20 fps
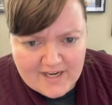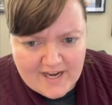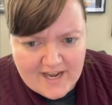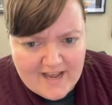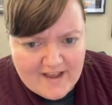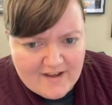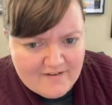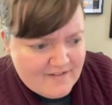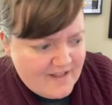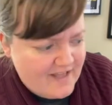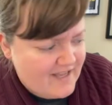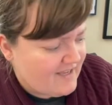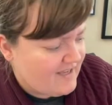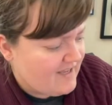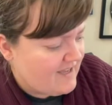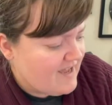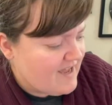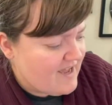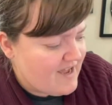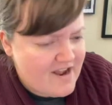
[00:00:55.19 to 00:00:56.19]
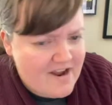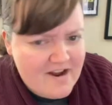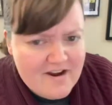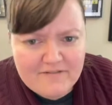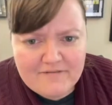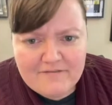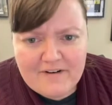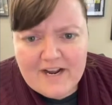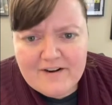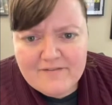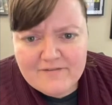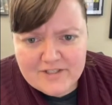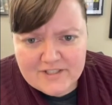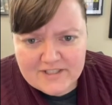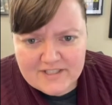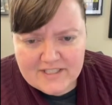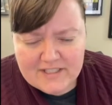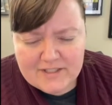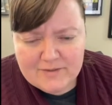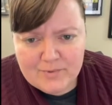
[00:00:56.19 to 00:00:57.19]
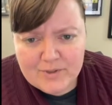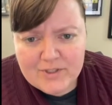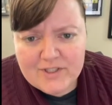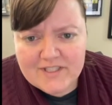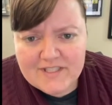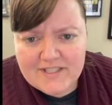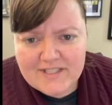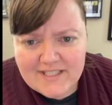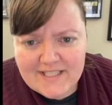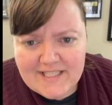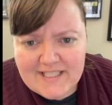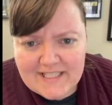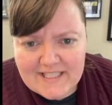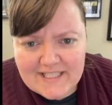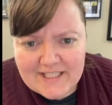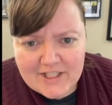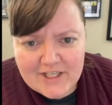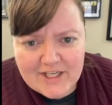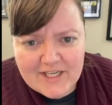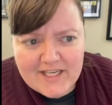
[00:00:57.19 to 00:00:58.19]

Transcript: I have like 5 or 6 books sitting here,